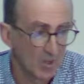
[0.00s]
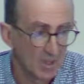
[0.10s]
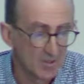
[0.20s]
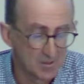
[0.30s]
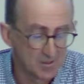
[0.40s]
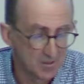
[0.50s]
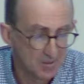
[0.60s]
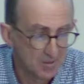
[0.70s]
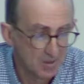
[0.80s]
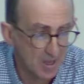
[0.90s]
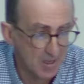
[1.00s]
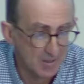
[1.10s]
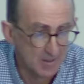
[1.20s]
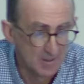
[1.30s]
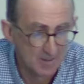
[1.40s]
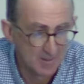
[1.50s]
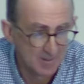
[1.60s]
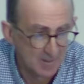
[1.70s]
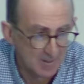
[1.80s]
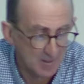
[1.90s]
This is slightly
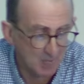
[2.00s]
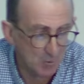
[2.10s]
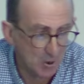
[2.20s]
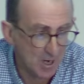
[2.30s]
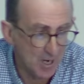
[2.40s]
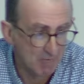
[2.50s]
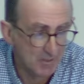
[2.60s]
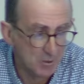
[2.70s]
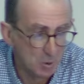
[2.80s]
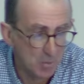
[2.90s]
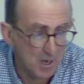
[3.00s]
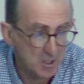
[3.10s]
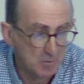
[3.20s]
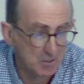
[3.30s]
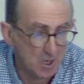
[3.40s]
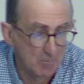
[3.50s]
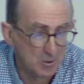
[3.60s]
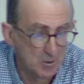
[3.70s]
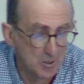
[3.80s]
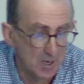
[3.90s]
more current. Your patient with type
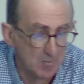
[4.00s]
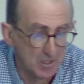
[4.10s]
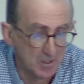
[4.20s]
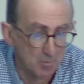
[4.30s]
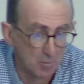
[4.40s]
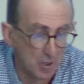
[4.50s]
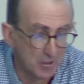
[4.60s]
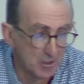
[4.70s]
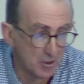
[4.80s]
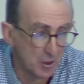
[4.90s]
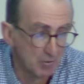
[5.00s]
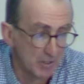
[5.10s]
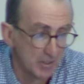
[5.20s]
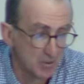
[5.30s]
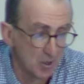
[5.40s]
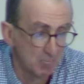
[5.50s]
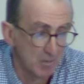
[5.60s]
2 diabetes and proteinuria is on